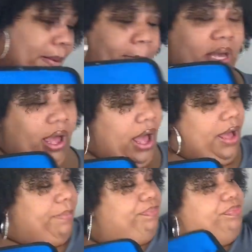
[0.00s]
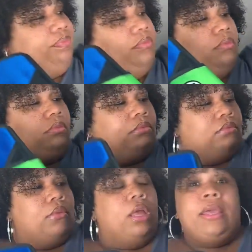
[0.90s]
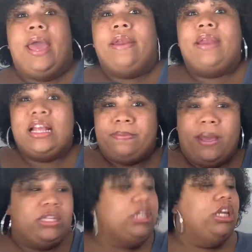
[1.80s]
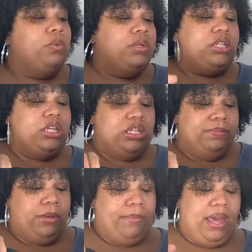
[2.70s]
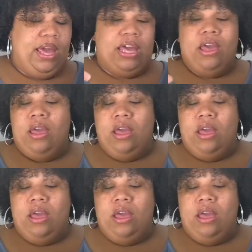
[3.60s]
But yeah, that's basically what's in his book bag.